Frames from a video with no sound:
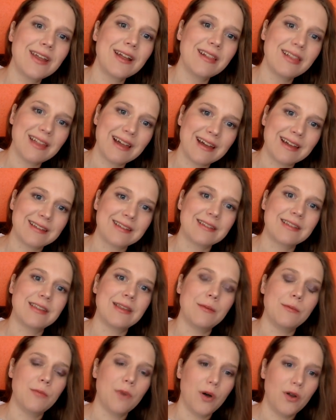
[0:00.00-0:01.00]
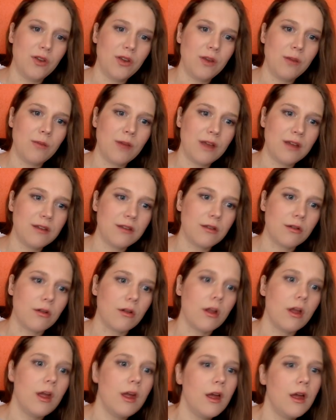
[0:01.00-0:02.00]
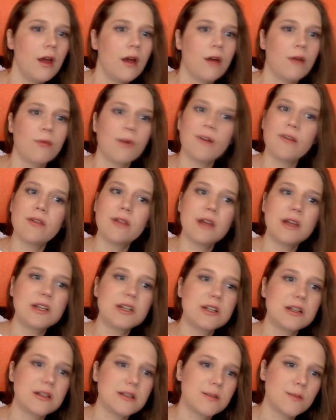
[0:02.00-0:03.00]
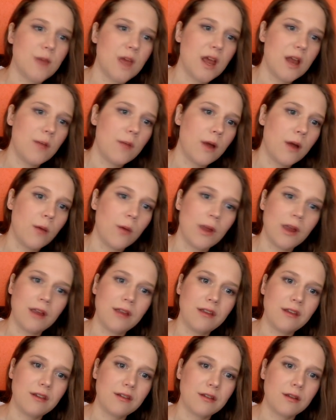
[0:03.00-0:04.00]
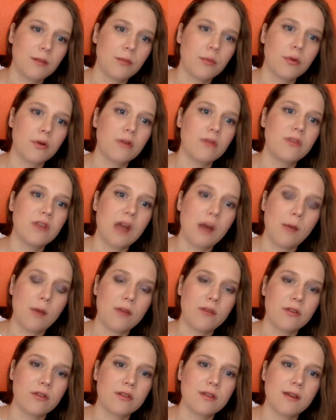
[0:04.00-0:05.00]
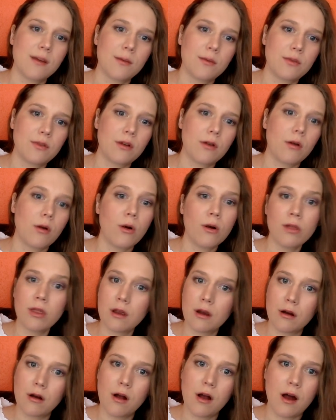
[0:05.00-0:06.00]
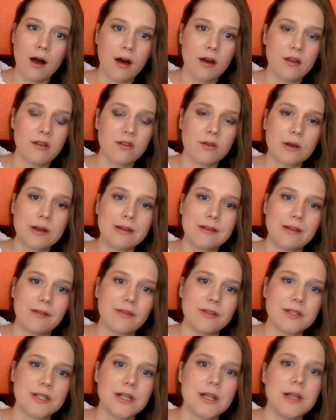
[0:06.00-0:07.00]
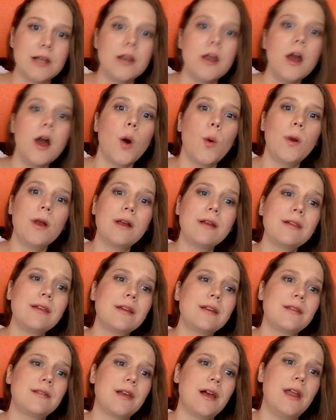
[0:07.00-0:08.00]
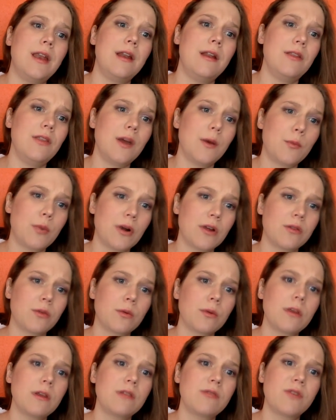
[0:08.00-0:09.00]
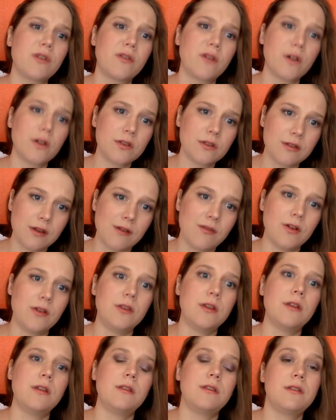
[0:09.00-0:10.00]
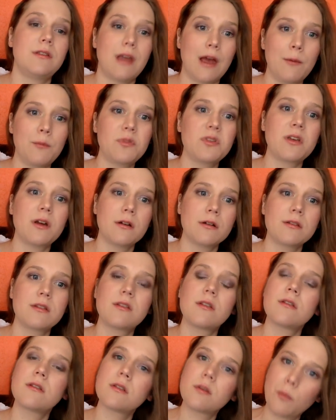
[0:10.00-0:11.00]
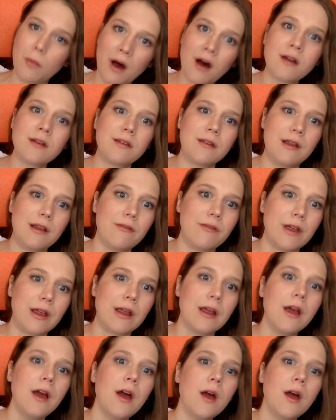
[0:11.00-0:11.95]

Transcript: less than monumental. Revelations made by WikiLeaks had proved damning for Samsung. Earlier in 2017, WikiLeaks stated in their press release for Vault 7 that Samsung's smart TV